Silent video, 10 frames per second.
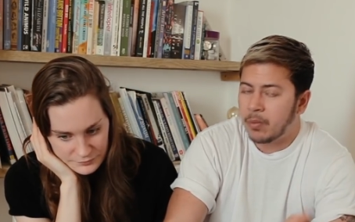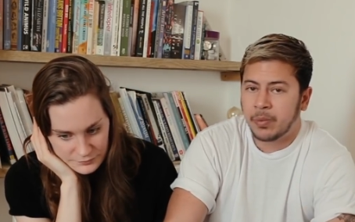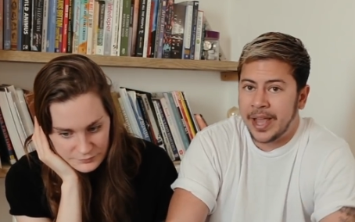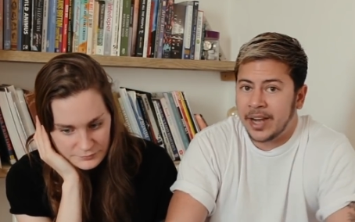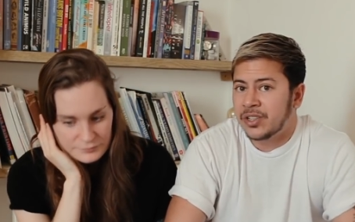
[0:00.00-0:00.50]
Speaker 1: Uh, we
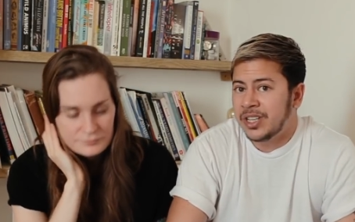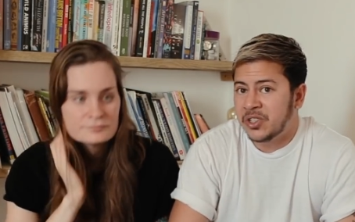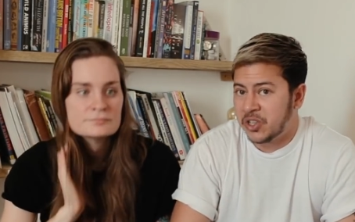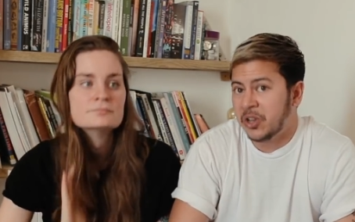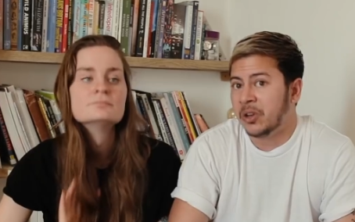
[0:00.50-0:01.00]
actually
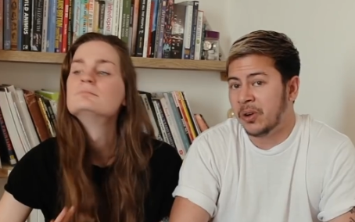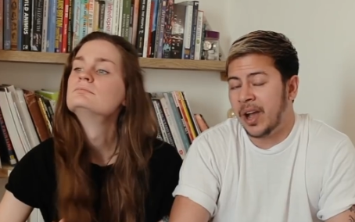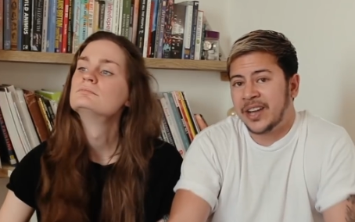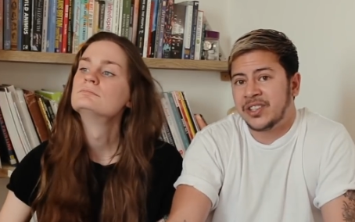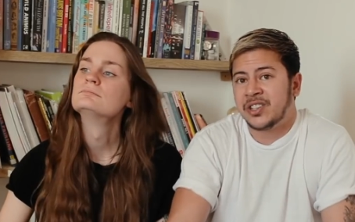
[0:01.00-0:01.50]
do.
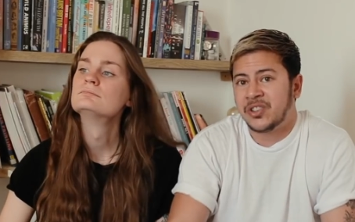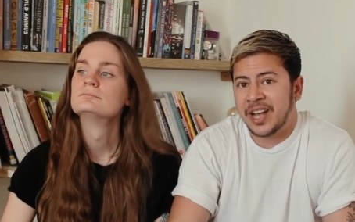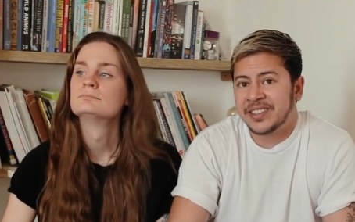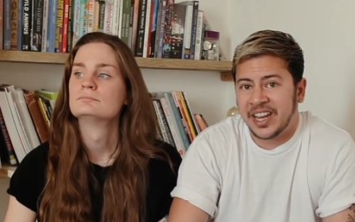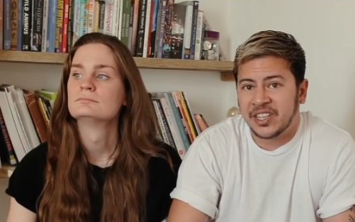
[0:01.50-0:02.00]
Actually, as trans
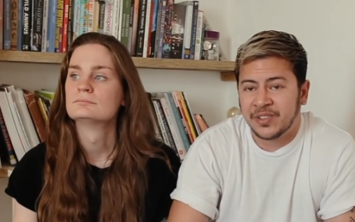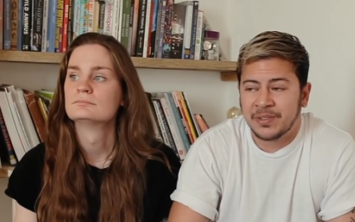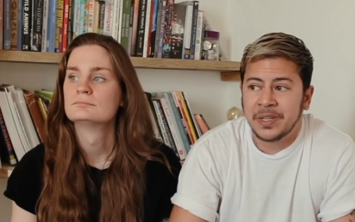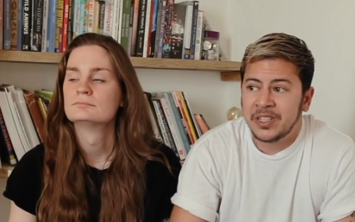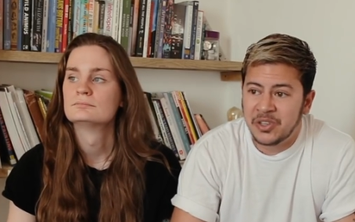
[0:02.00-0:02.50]
activists,
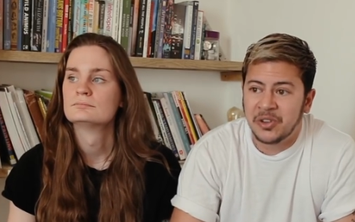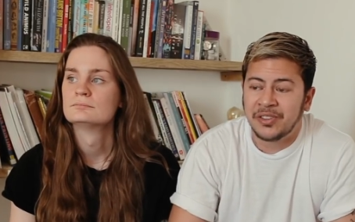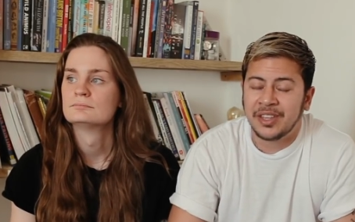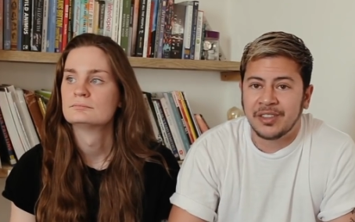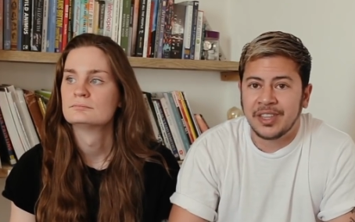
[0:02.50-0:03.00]
we do think
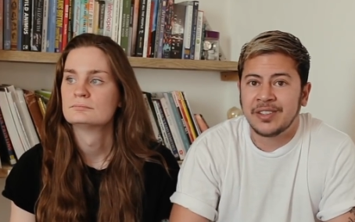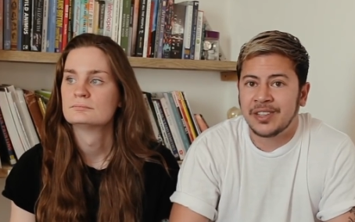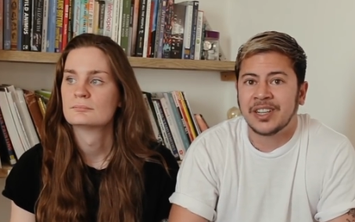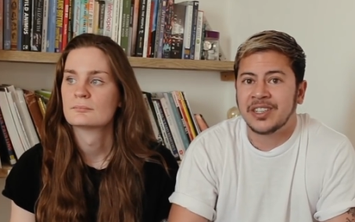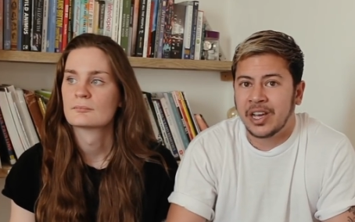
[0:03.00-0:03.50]
that things are
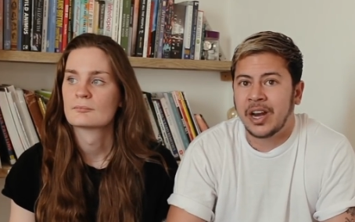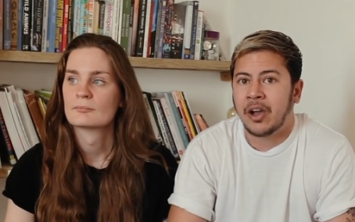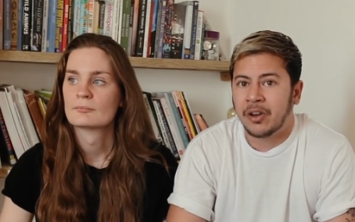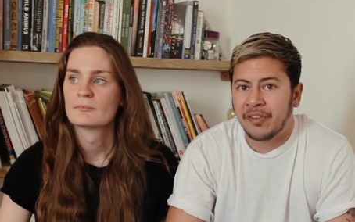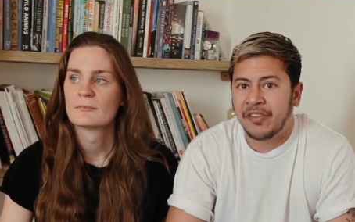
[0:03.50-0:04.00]
going to turn out in
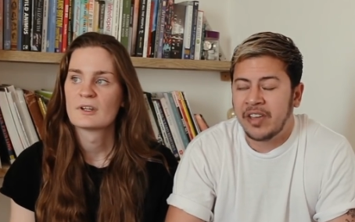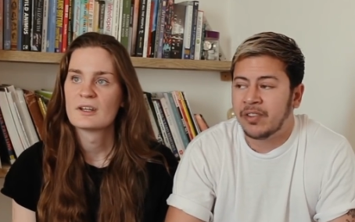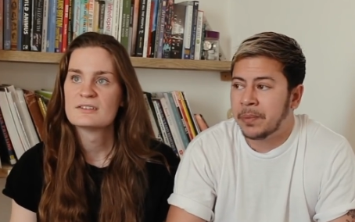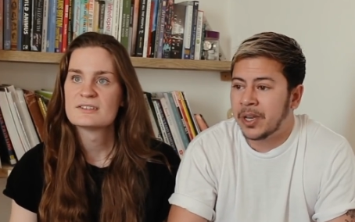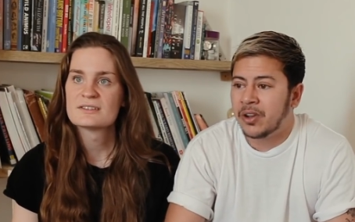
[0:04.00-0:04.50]
our favour
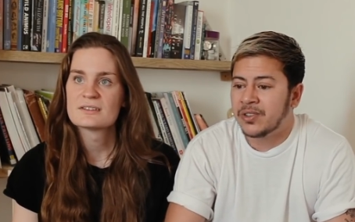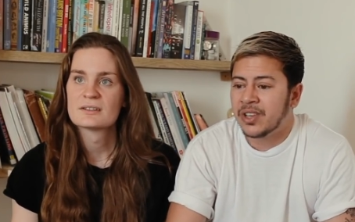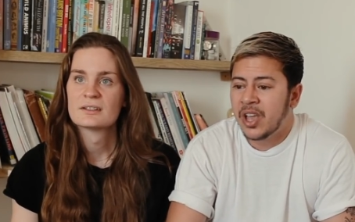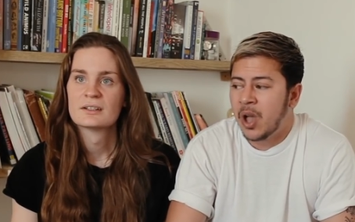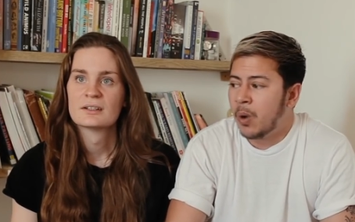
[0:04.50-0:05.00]
this because is...
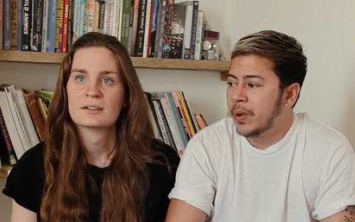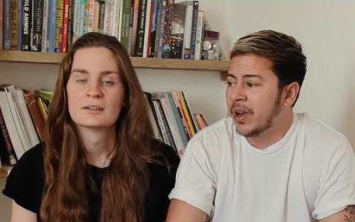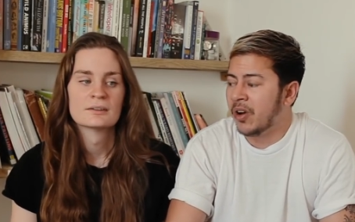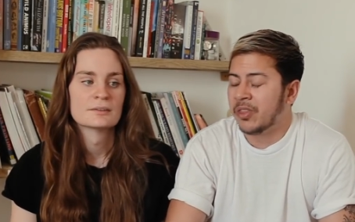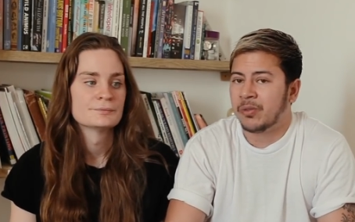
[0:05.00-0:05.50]
we are
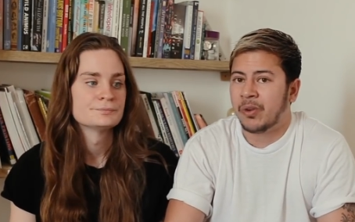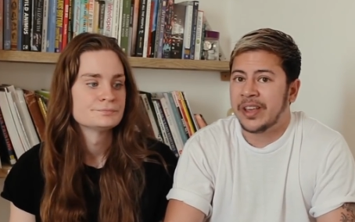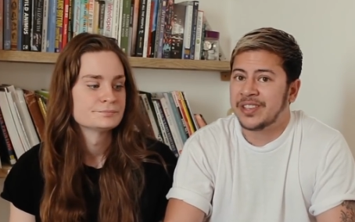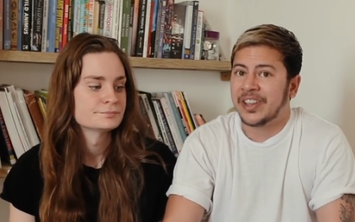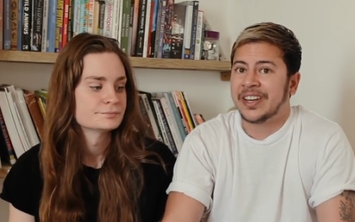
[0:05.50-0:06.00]
on the right
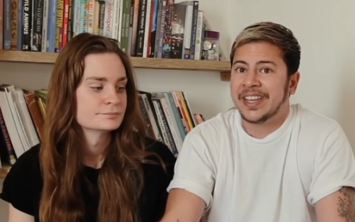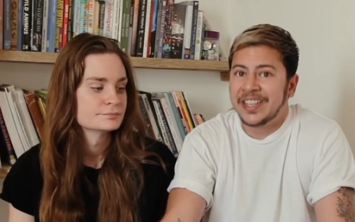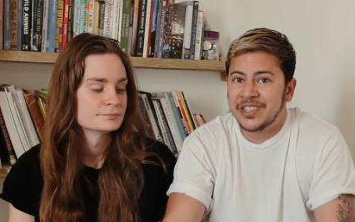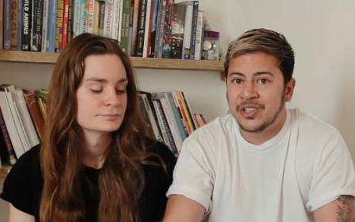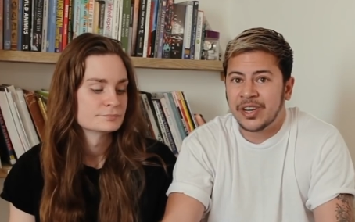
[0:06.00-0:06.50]
side of
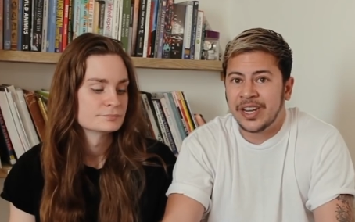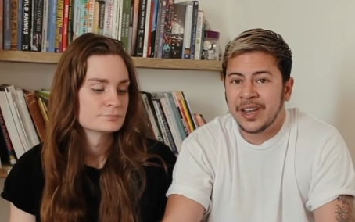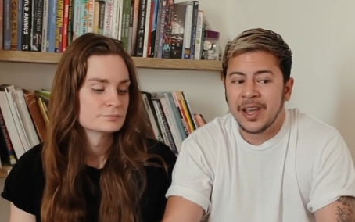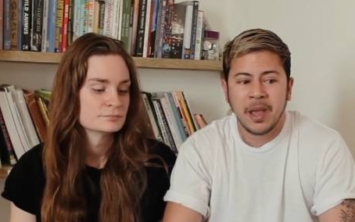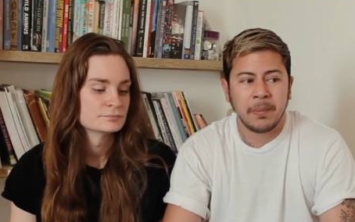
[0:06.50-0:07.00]
history
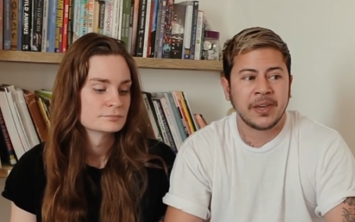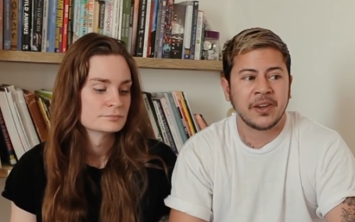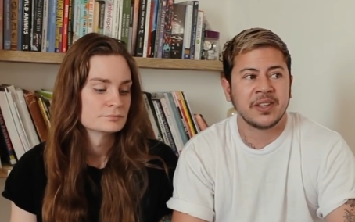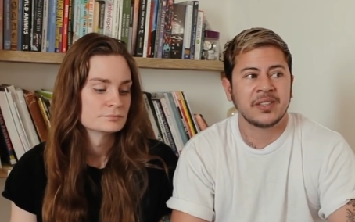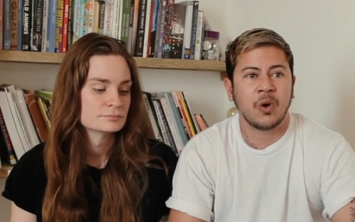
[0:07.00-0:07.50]

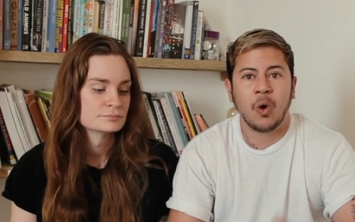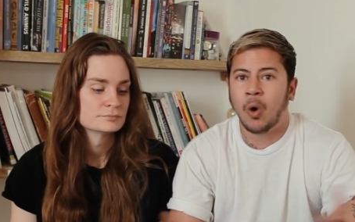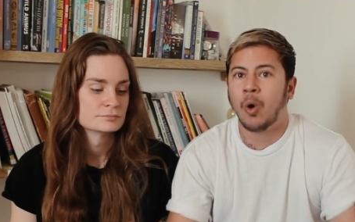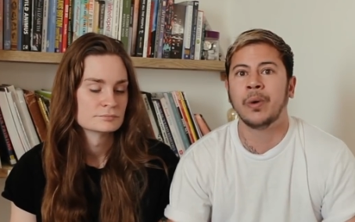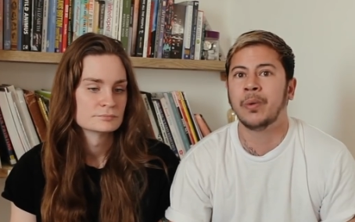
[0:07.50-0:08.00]
because all
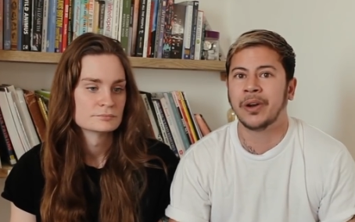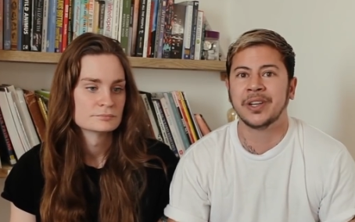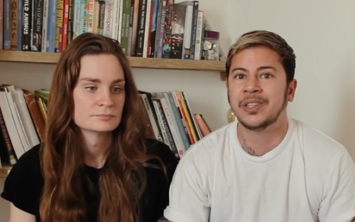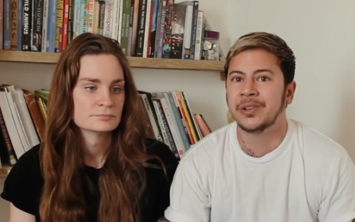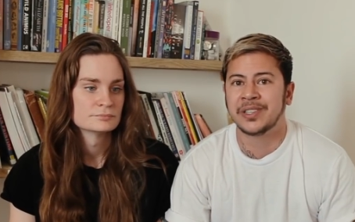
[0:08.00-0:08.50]
we want to
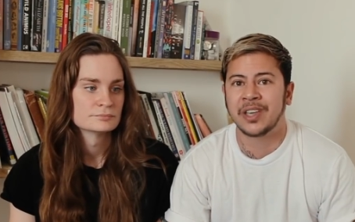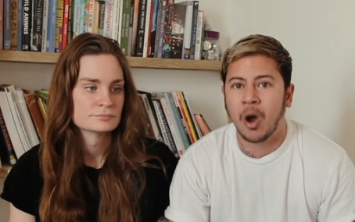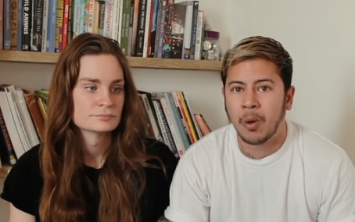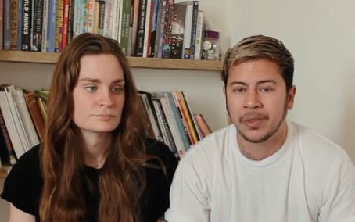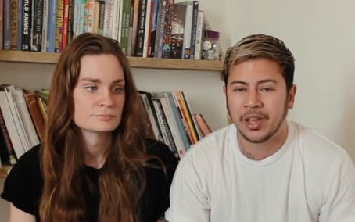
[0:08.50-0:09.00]
do is get on
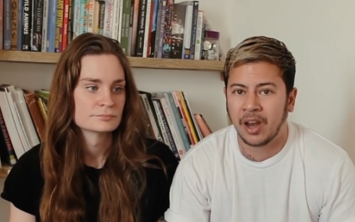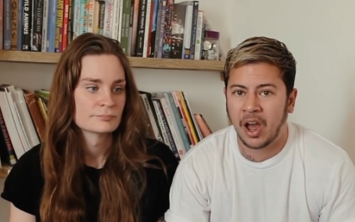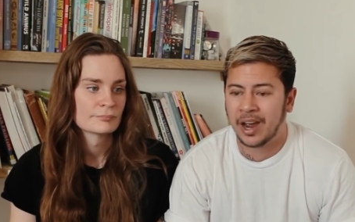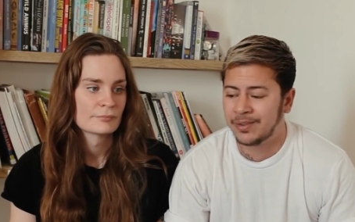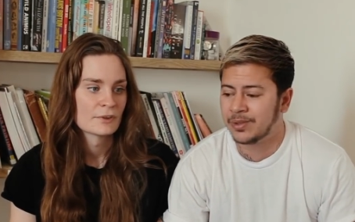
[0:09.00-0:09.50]
with our
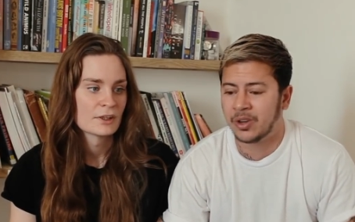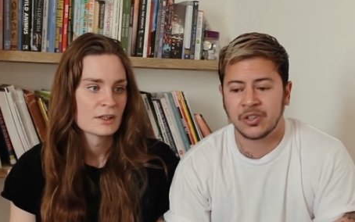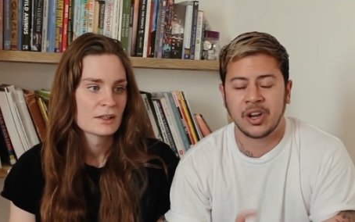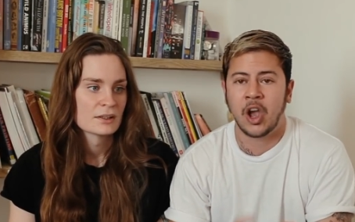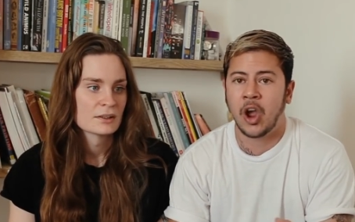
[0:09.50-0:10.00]
lives. We're not trying
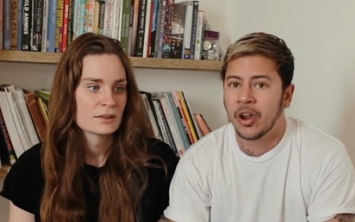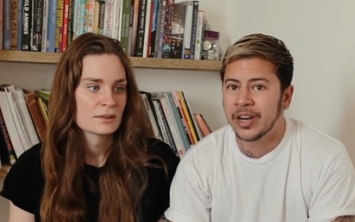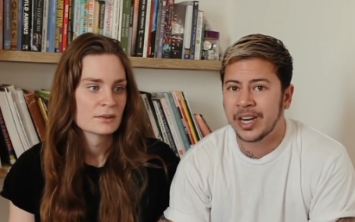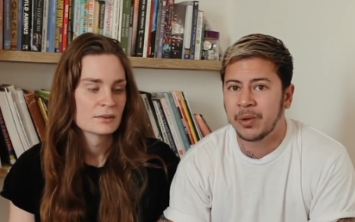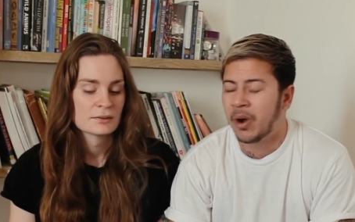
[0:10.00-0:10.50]
to hurt
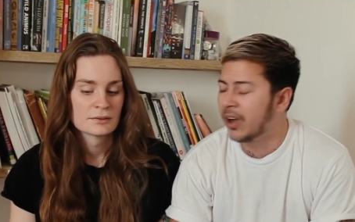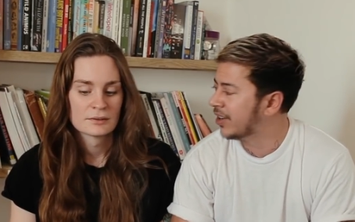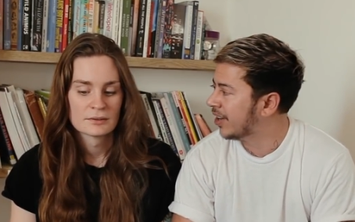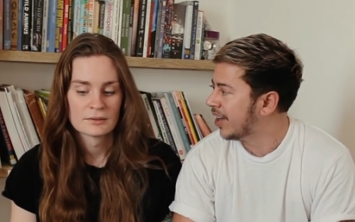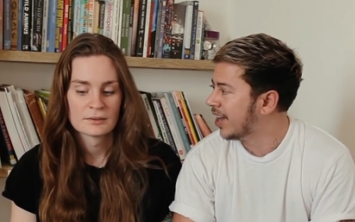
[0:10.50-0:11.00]
anyone.